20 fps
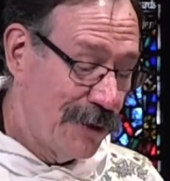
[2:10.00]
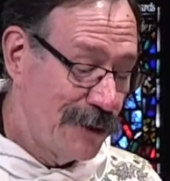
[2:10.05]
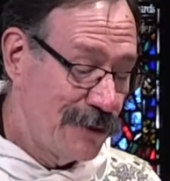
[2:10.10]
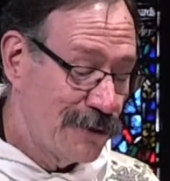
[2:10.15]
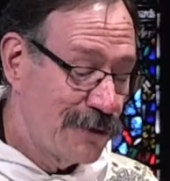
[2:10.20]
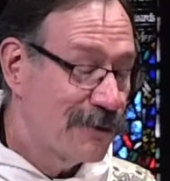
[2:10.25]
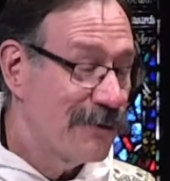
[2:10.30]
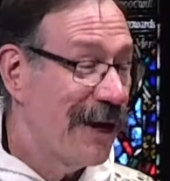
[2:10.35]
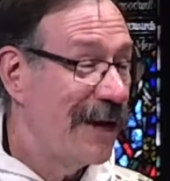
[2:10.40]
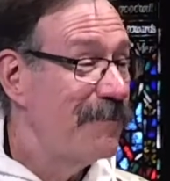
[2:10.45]
to
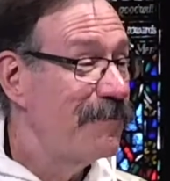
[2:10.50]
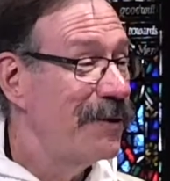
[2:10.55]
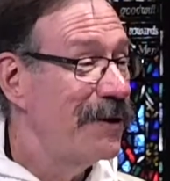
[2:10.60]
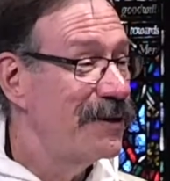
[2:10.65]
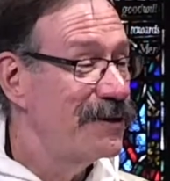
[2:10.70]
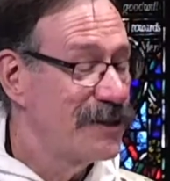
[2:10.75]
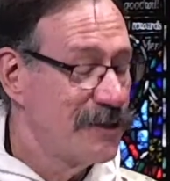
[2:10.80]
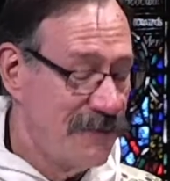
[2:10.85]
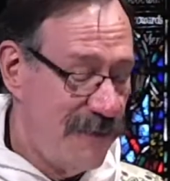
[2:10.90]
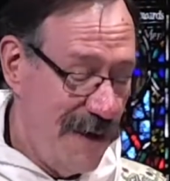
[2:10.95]
her
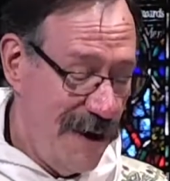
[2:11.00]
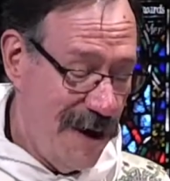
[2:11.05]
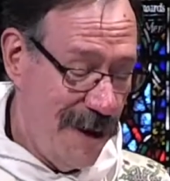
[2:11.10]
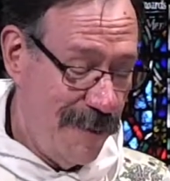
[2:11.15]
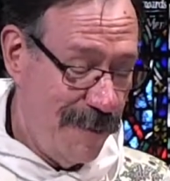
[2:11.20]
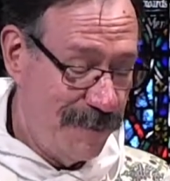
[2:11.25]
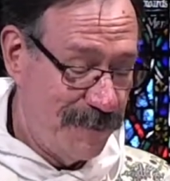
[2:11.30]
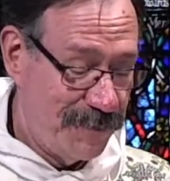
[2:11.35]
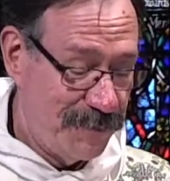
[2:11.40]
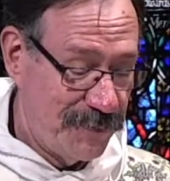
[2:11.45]
grandparents'
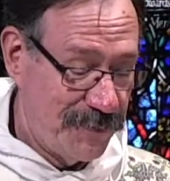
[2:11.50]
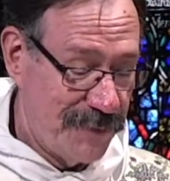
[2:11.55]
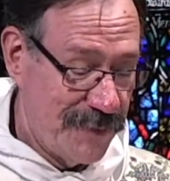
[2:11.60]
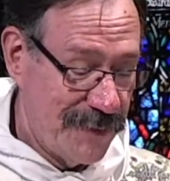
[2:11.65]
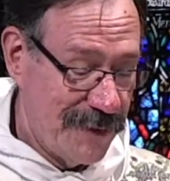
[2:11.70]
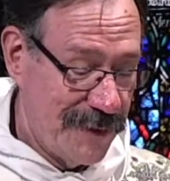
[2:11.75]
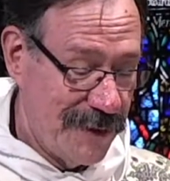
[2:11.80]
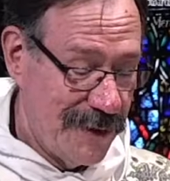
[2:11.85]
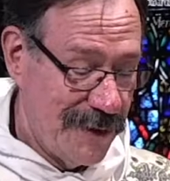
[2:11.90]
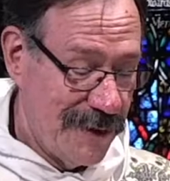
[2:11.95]
farm
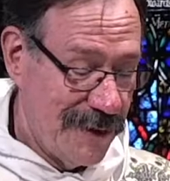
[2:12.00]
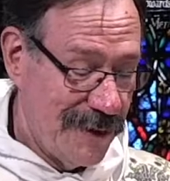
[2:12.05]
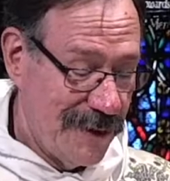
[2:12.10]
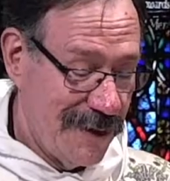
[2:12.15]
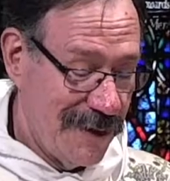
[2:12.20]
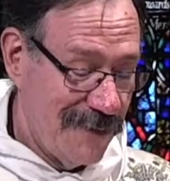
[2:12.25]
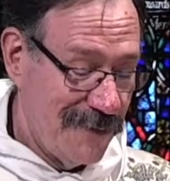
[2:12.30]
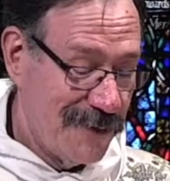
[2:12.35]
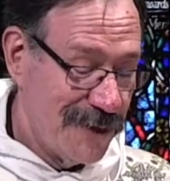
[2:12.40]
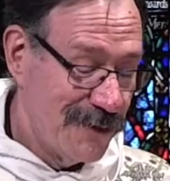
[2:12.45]

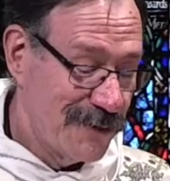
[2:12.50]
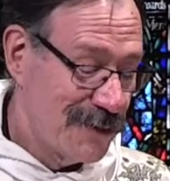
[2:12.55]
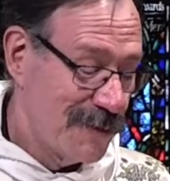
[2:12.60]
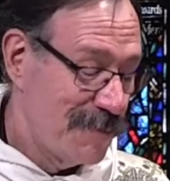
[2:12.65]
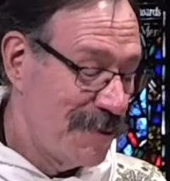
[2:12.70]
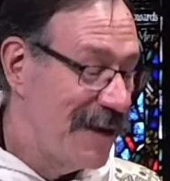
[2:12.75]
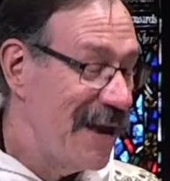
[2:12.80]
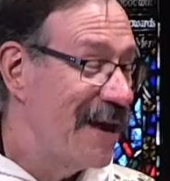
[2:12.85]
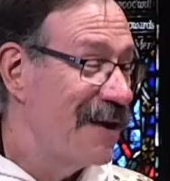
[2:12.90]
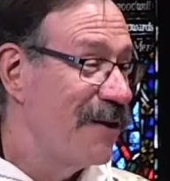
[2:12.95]
where there was a
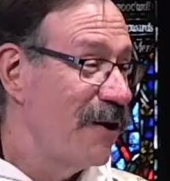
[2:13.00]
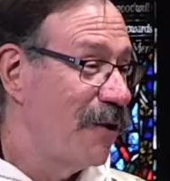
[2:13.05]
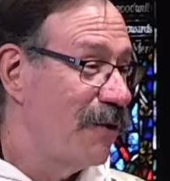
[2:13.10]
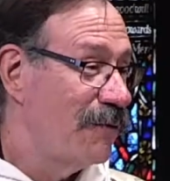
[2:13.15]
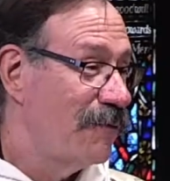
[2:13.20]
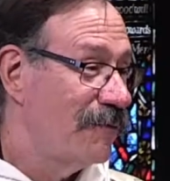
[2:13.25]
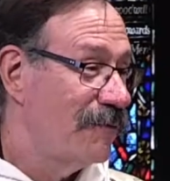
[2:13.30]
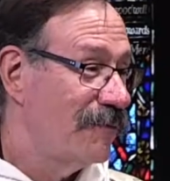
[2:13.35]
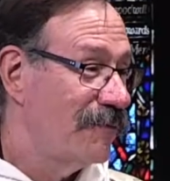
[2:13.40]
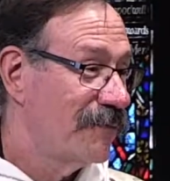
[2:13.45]
piano
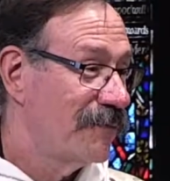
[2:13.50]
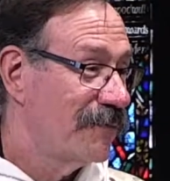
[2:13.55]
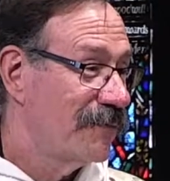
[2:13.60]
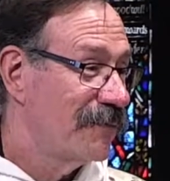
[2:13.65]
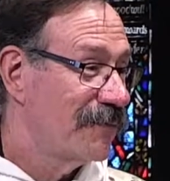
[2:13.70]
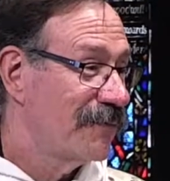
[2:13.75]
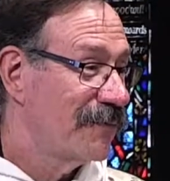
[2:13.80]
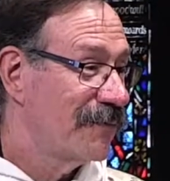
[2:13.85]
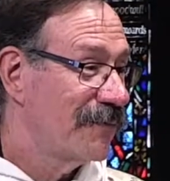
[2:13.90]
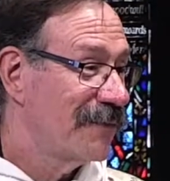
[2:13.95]

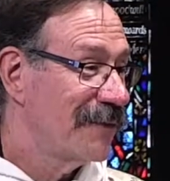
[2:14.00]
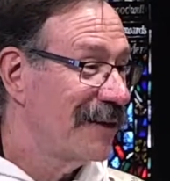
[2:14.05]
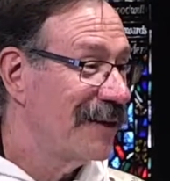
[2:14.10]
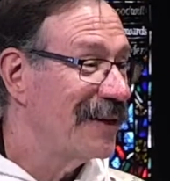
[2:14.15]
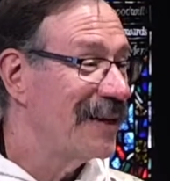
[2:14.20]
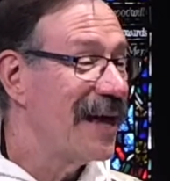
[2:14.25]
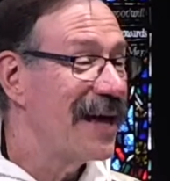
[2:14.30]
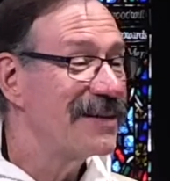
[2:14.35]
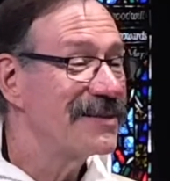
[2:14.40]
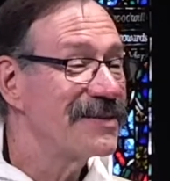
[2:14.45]
and
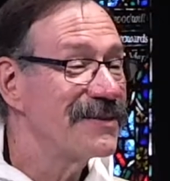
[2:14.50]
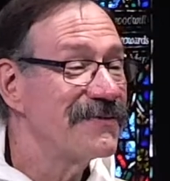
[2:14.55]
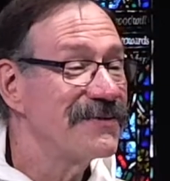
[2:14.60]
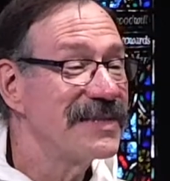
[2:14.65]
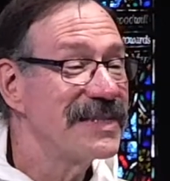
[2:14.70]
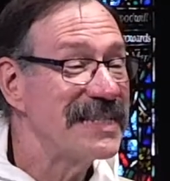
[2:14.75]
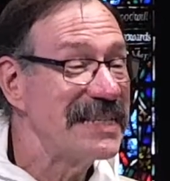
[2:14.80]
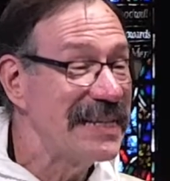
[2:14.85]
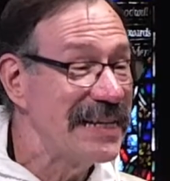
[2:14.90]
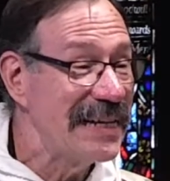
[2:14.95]
lots of
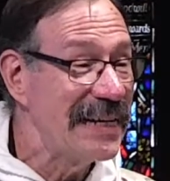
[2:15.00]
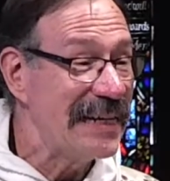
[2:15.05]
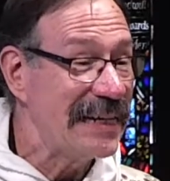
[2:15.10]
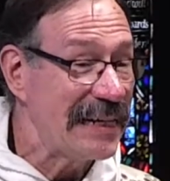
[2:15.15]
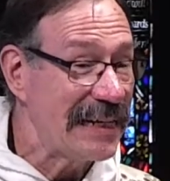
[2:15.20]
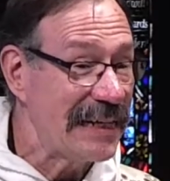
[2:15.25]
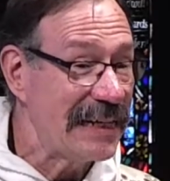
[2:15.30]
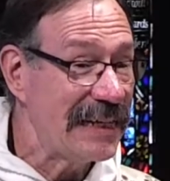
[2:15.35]
singing.